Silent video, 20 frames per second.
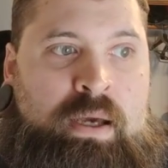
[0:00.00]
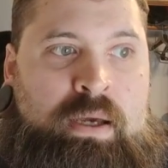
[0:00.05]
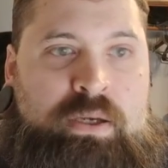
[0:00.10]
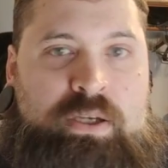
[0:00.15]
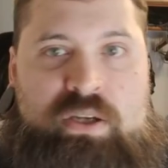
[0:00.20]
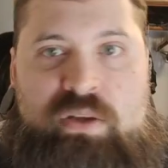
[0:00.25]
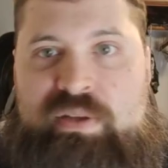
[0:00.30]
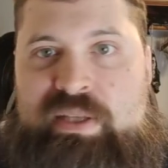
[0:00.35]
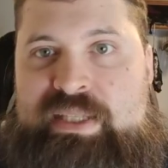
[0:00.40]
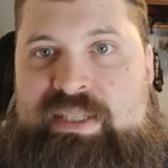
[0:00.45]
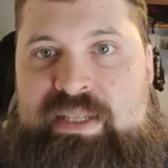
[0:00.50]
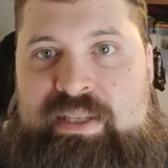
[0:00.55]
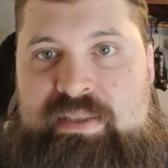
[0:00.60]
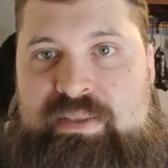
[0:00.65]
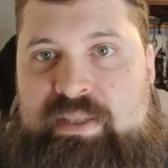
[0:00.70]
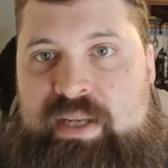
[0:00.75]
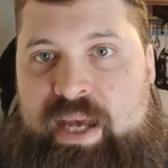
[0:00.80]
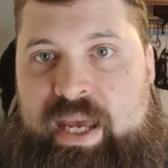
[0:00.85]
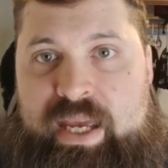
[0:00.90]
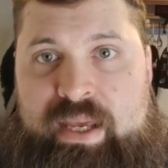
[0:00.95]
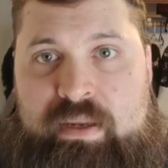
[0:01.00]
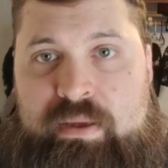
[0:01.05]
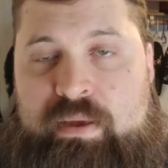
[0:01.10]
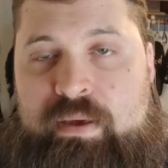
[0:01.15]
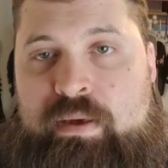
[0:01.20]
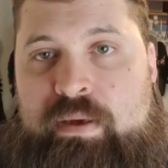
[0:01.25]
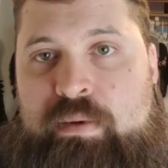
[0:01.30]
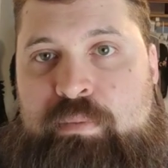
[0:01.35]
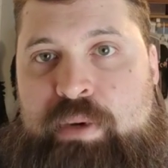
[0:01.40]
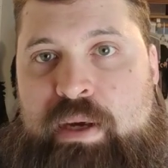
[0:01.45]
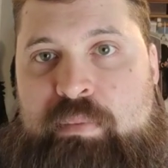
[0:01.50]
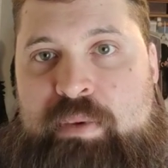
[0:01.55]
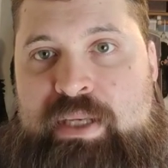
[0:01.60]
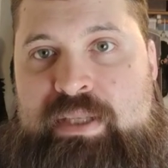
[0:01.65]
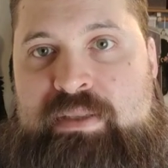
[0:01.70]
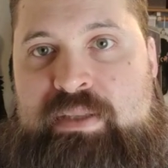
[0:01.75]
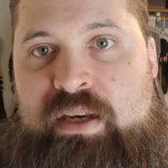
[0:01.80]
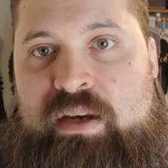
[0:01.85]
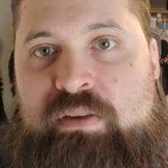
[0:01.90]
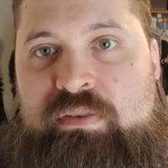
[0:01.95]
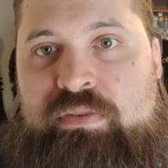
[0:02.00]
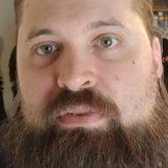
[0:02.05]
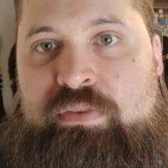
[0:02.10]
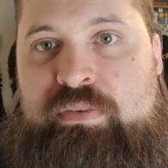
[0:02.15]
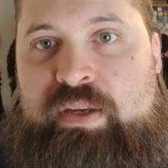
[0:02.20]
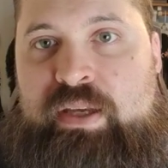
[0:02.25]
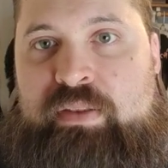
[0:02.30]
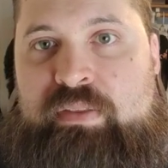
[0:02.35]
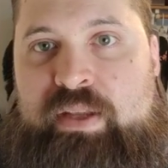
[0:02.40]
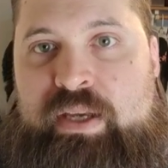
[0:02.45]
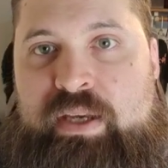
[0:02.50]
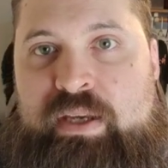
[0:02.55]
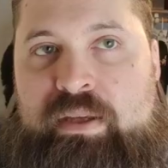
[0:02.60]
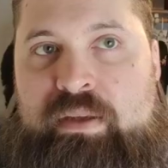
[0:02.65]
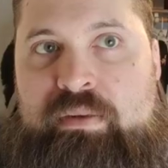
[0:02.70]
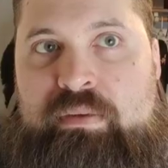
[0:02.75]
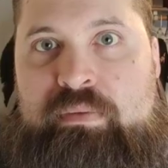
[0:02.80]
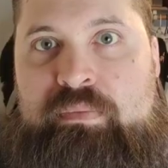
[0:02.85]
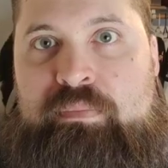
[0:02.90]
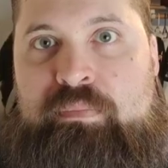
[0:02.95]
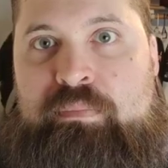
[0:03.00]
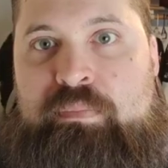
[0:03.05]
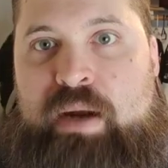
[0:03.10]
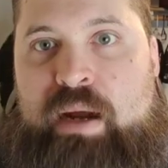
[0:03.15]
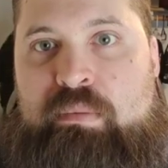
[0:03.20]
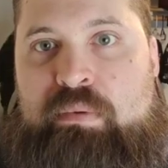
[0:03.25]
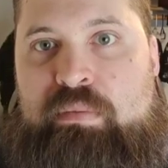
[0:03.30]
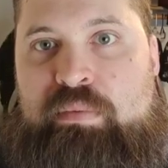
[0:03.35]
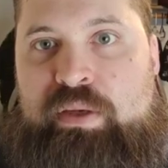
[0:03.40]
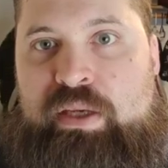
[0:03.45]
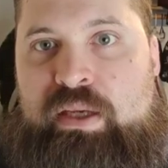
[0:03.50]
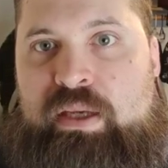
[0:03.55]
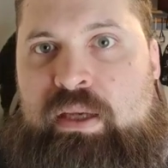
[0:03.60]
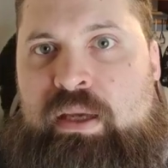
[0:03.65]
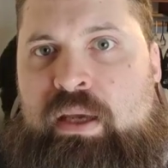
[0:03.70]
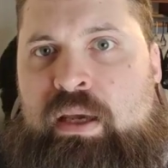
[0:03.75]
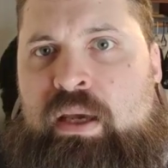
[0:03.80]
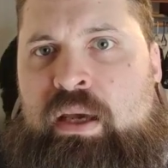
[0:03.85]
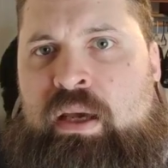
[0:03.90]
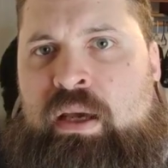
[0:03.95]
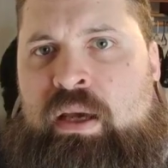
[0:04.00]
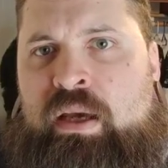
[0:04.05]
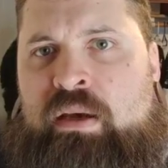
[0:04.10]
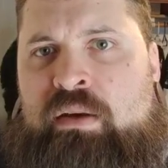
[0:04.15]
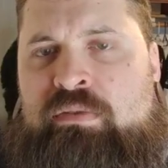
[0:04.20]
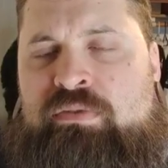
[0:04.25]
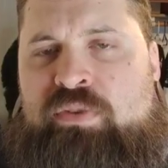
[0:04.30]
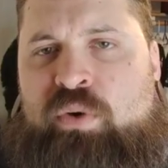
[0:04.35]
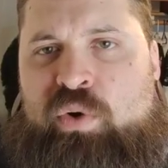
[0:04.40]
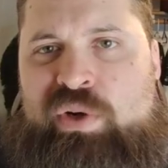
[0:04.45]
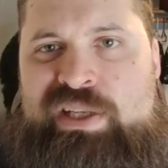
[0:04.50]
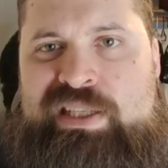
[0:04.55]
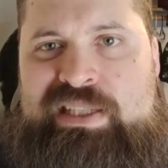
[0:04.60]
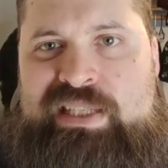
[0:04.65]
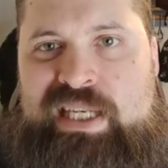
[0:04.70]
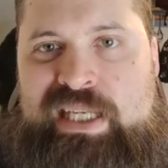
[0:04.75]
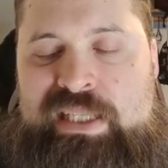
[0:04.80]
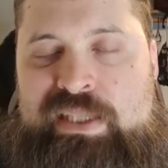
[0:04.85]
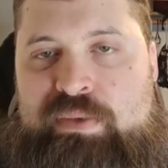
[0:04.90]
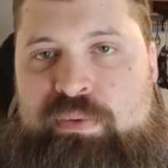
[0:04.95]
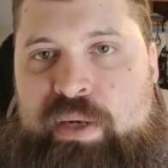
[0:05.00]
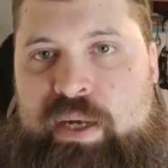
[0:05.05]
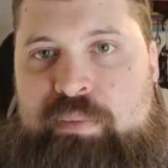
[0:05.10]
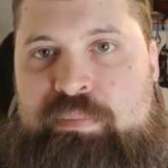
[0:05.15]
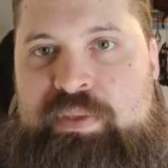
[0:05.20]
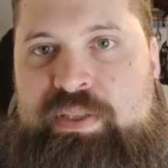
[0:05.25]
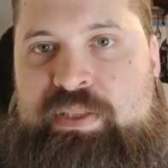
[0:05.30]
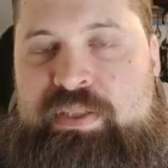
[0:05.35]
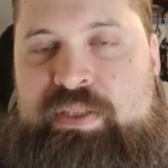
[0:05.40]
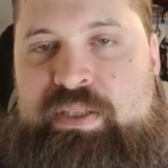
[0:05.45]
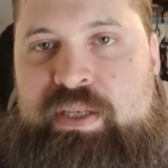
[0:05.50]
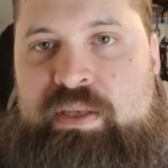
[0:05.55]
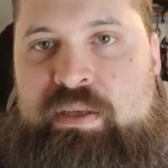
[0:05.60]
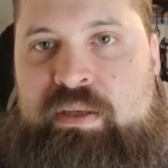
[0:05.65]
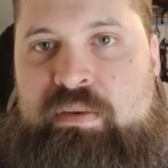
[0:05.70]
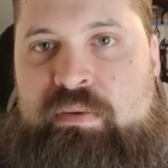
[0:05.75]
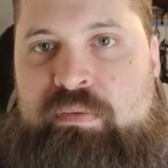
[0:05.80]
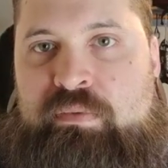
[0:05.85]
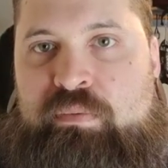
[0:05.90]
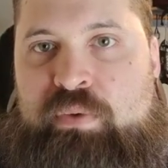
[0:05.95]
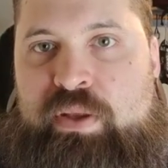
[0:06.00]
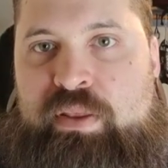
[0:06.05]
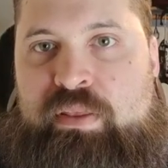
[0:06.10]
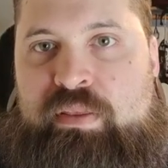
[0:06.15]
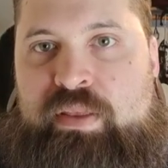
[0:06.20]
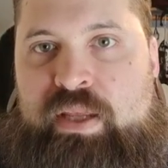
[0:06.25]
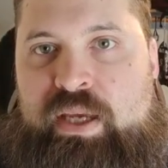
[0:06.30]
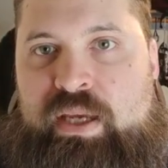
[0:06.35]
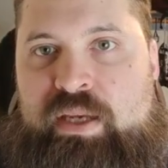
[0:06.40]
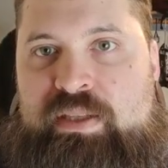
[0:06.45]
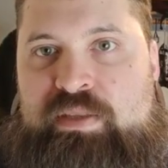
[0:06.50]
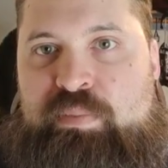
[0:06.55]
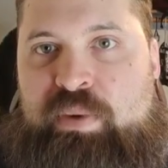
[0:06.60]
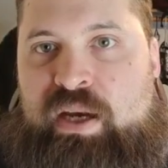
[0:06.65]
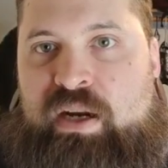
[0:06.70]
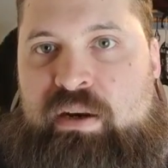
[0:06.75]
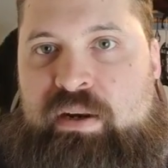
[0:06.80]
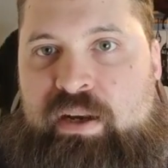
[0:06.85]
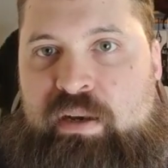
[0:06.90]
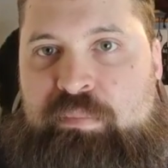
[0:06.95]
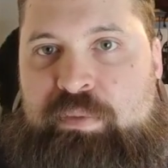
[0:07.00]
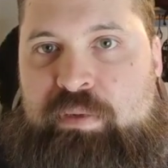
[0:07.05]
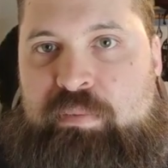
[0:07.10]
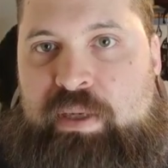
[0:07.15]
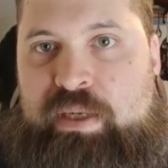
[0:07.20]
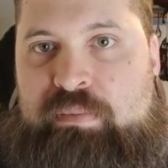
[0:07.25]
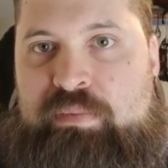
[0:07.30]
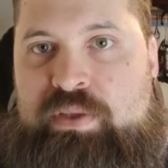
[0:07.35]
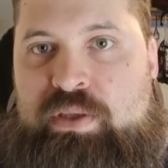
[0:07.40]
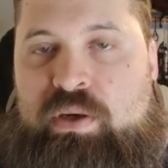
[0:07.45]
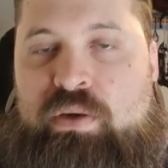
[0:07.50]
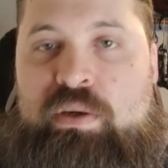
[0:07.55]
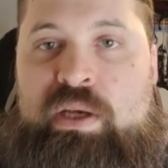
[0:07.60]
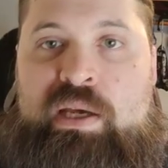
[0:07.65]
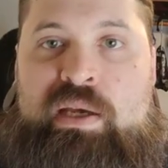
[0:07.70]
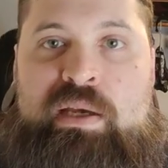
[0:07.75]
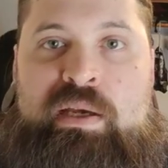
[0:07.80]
the 6 to 8 by myself, and then probably 4 to 6 reps with a spotter helping me. So